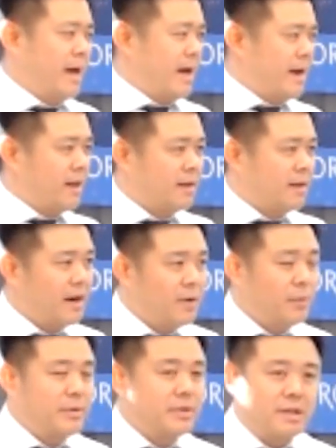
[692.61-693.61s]
And I thought
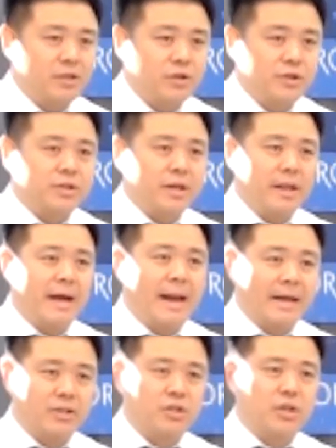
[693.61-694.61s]
it was interesting that
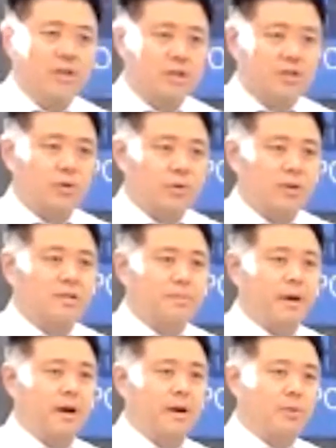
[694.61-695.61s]
as Jesus told this
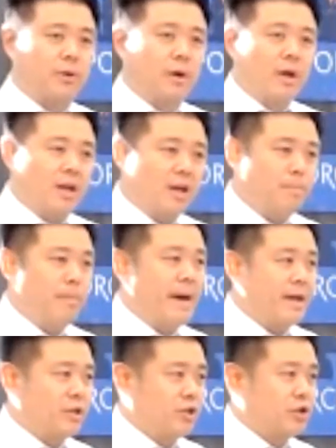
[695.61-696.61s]
parable, he
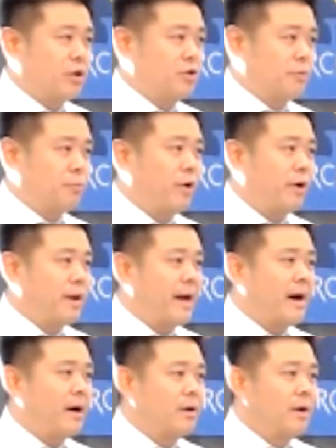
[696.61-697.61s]
made sure to point
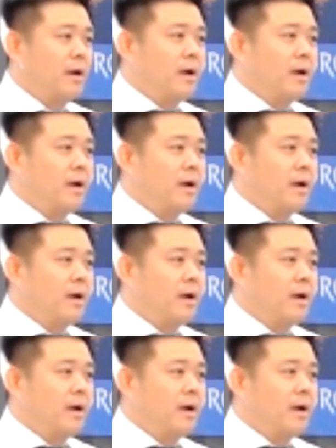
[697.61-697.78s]
out,